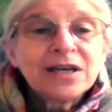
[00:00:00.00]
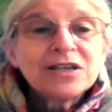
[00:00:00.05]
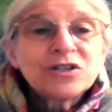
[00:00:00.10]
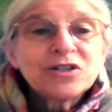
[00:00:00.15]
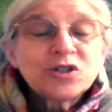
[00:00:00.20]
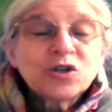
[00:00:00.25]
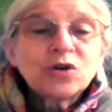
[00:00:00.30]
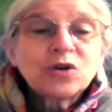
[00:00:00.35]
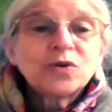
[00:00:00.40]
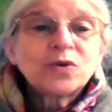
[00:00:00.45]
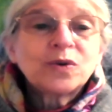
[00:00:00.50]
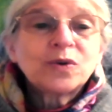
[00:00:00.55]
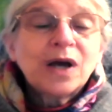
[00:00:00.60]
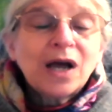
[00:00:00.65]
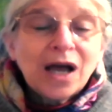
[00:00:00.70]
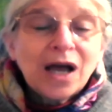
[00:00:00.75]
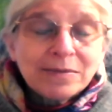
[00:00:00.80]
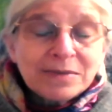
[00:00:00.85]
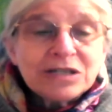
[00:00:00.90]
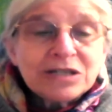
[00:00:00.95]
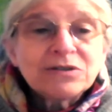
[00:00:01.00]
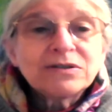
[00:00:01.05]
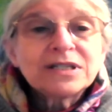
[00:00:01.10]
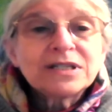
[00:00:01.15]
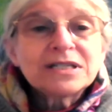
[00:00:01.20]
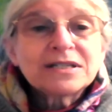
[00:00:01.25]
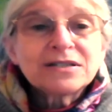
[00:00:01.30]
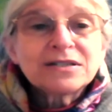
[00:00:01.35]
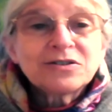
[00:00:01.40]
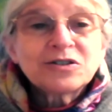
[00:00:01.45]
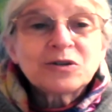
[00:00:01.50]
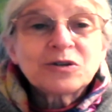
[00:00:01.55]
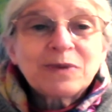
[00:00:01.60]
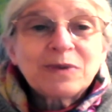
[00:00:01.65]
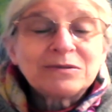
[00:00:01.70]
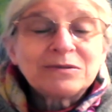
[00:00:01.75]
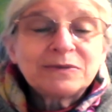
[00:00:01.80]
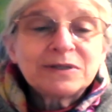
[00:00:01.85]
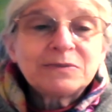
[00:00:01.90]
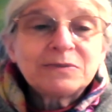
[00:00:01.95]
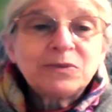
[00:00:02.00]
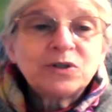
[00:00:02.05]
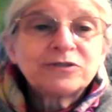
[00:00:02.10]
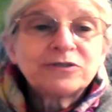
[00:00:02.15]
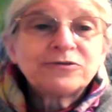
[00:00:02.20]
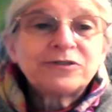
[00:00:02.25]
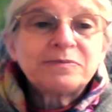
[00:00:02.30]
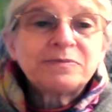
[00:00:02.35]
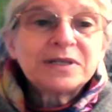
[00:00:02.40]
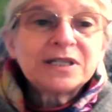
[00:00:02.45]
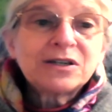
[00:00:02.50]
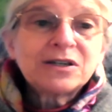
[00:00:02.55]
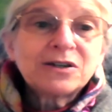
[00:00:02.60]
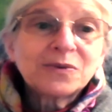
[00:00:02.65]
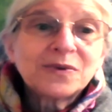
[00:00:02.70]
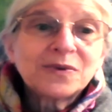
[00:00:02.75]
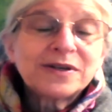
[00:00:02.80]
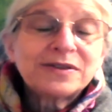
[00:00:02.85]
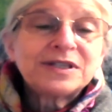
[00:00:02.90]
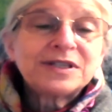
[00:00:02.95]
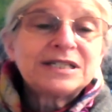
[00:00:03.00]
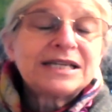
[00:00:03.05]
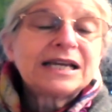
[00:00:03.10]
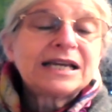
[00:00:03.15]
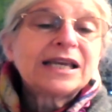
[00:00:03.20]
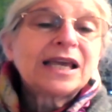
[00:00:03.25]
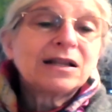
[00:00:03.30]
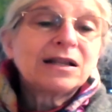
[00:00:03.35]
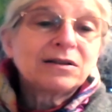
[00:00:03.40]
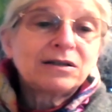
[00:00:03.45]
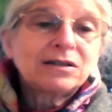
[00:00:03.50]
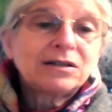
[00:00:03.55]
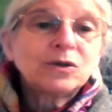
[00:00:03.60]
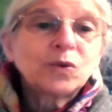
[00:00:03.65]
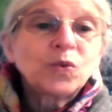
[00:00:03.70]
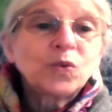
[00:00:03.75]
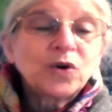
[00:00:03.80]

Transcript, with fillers: So, I mean, your listeners are probably more familiar with the decade-long